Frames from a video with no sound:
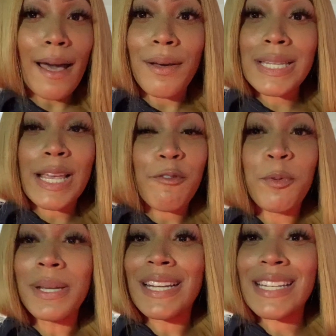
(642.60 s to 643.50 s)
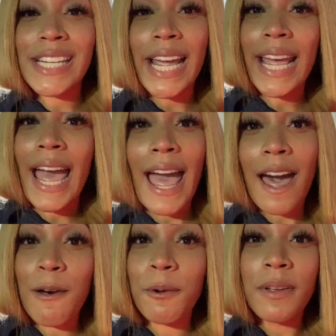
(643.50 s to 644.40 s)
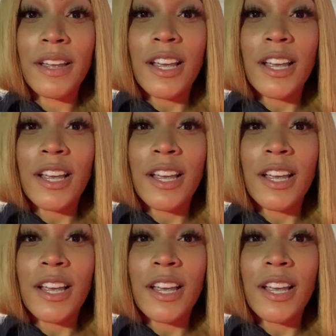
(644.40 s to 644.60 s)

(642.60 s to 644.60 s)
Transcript: Now it's time for me to check out.